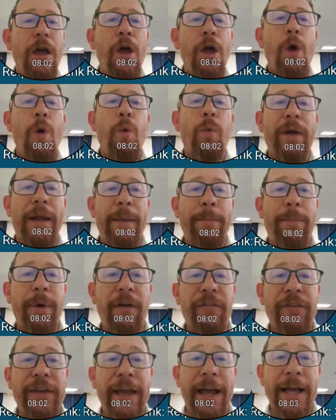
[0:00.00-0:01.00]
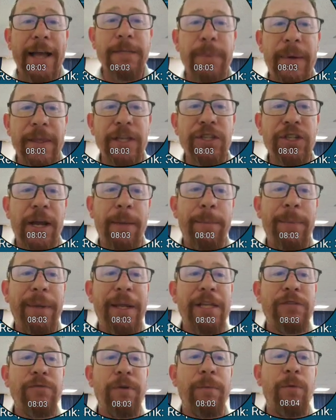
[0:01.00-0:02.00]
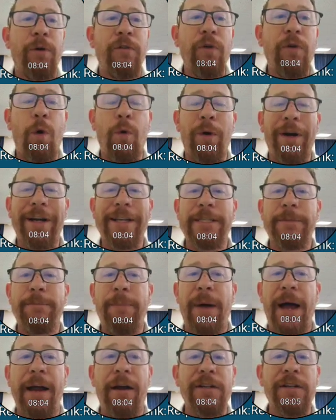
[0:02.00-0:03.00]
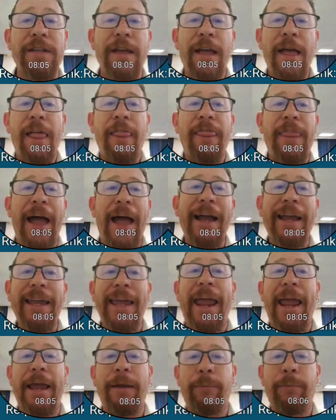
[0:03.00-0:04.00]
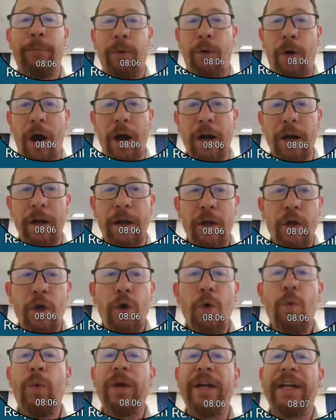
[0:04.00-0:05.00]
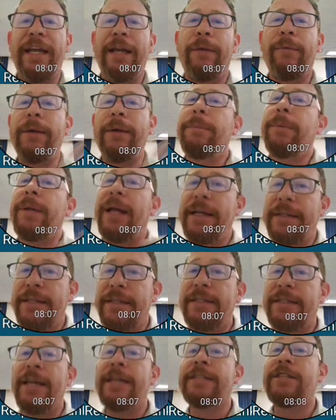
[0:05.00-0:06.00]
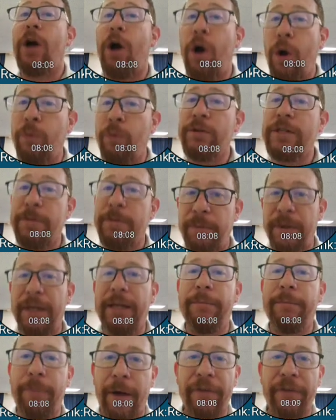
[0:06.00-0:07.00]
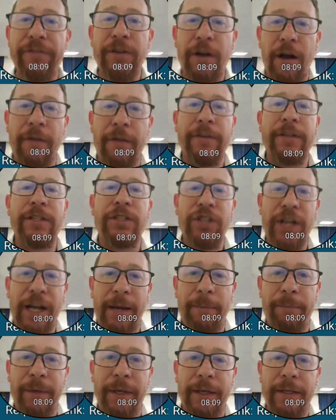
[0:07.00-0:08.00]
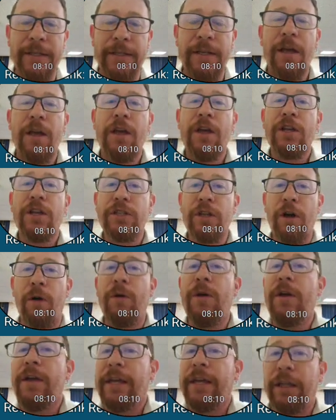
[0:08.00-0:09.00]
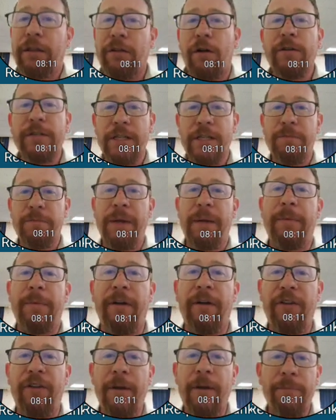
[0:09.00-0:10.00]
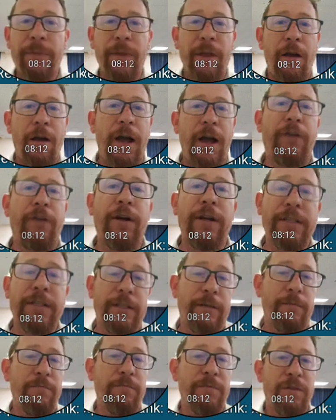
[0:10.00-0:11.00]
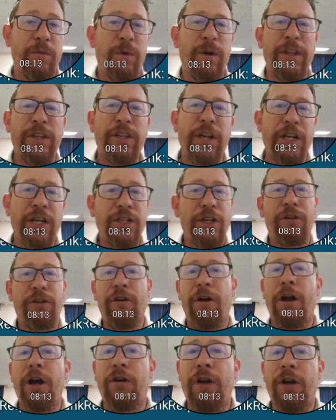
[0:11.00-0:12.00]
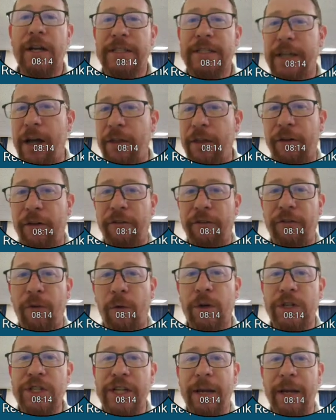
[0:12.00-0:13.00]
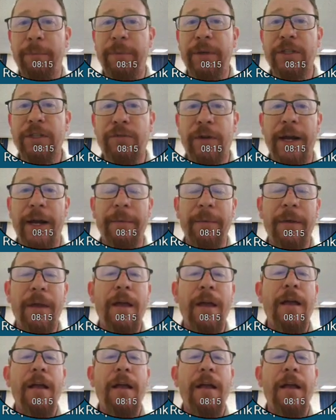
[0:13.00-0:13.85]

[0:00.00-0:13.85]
when a buff cast by the champion is removed or expires. That can proc when he replaces his own speed buffs on his champions. So he throws a speed buff up. We're in the dungeon across the other 4 champions, right?